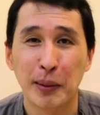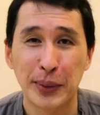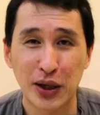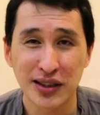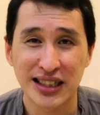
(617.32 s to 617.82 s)

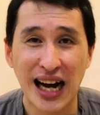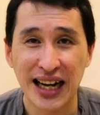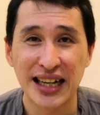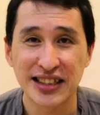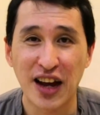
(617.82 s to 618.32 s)
Because the
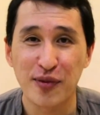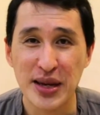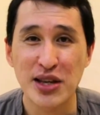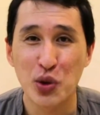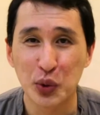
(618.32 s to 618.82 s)

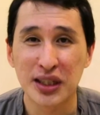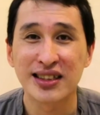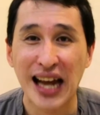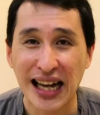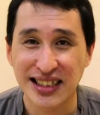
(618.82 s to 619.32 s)
ISFP uses
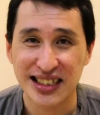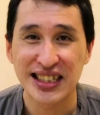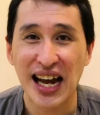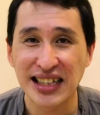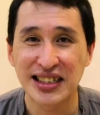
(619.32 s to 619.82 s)

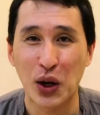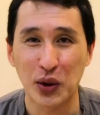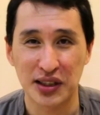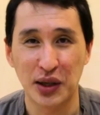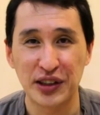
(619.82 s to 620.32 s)
SE as their
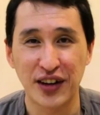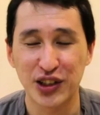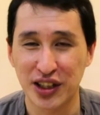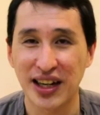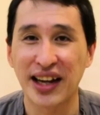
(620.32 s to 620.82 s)
auxiliary
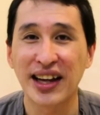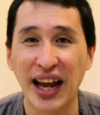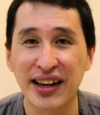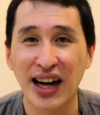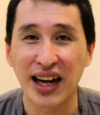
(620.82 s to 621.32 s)
function and
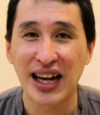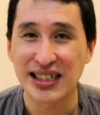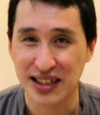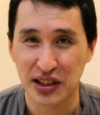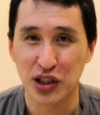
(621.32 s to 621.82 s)
NI
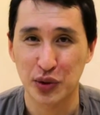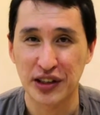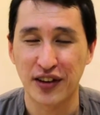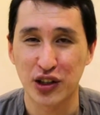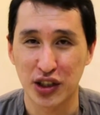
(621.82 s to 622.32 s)
as their tertiary
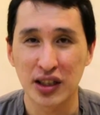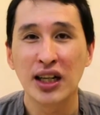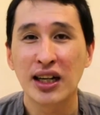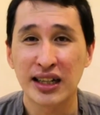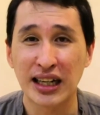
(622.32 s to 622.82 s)
function,
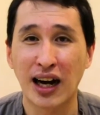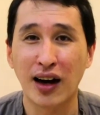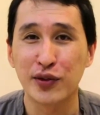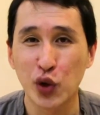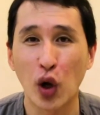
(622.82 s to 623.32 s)
they
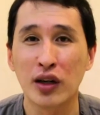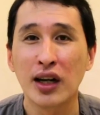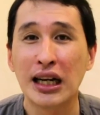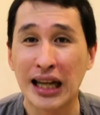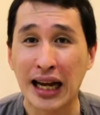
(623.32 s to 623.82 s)
are not
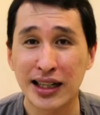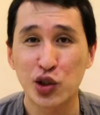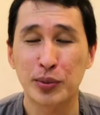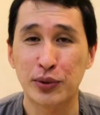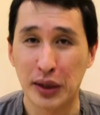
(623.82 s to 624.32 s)
likely
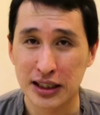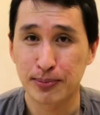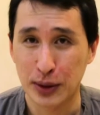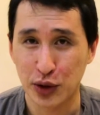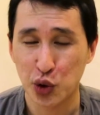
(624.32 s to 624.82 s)
to be really
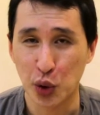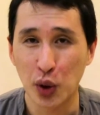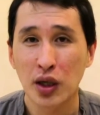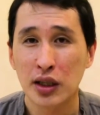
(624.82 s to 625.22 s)
spiritual.